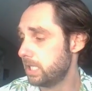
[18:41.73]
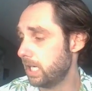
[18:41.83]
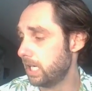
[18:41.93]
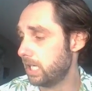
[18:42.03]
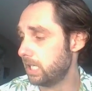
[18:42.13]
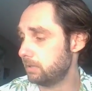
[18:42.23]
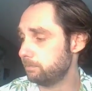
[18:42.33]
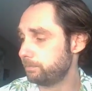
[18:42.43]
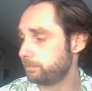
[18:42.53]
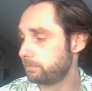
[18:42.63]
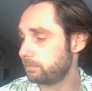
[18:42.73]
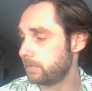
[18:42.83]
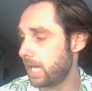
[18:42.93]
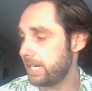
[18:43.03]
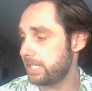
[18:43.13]

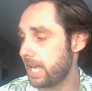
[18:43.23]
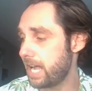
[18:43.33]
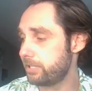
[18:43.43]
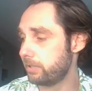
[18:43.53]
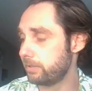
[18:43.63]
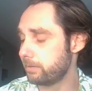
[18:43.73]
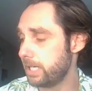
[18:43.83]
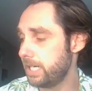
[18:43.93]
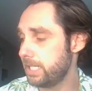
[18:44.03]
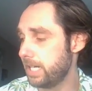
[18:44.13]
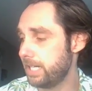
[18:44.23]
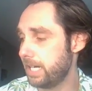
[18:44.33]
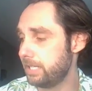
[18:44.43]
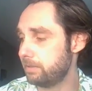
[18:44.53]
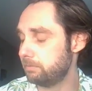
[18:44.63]
Adding to ads you're already running, and
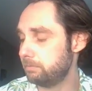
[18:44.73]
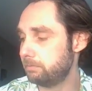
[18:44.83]
then